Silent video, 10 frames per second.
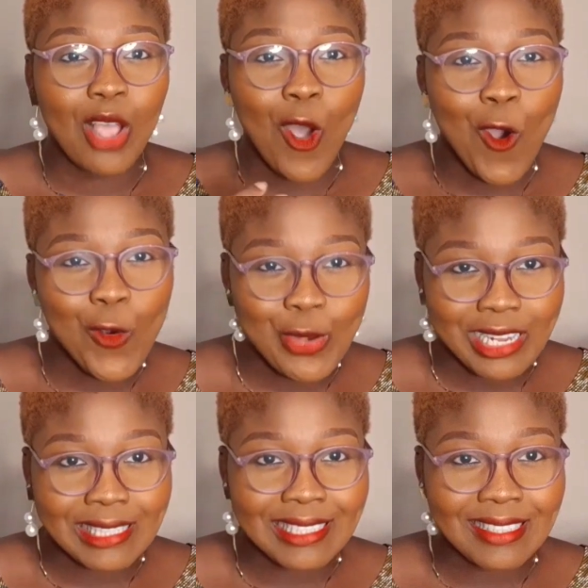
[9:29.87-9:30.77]
Own
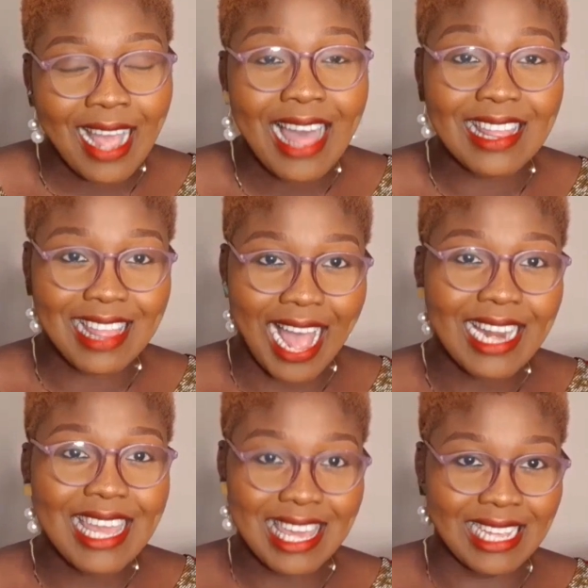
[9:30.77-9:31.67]
it. That
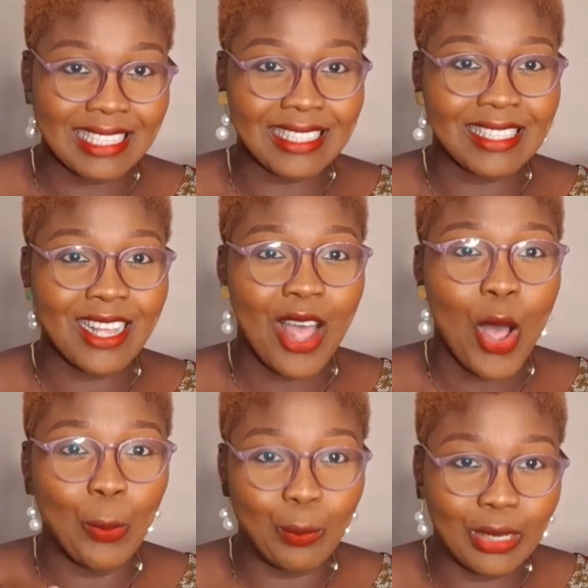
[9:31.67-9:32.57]
is
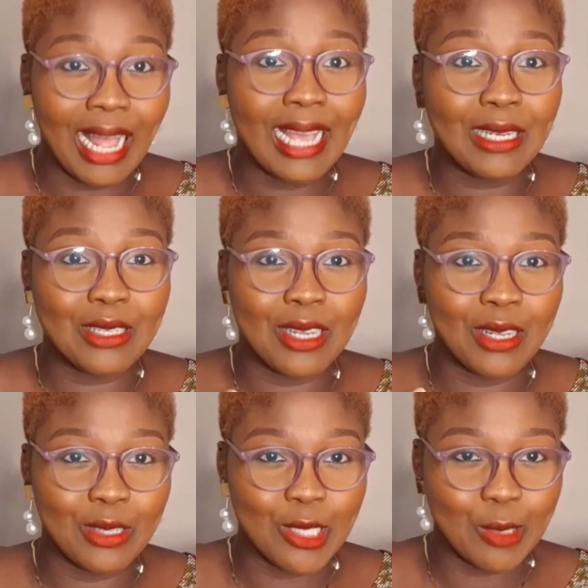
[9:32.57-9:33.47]
a blind
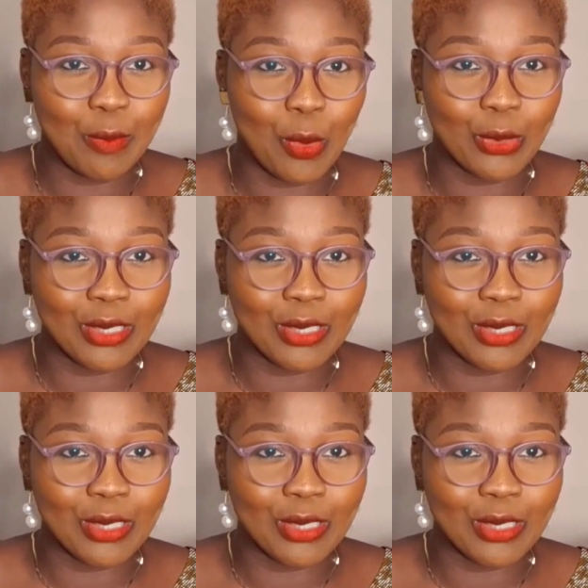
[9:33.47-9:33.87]
spot.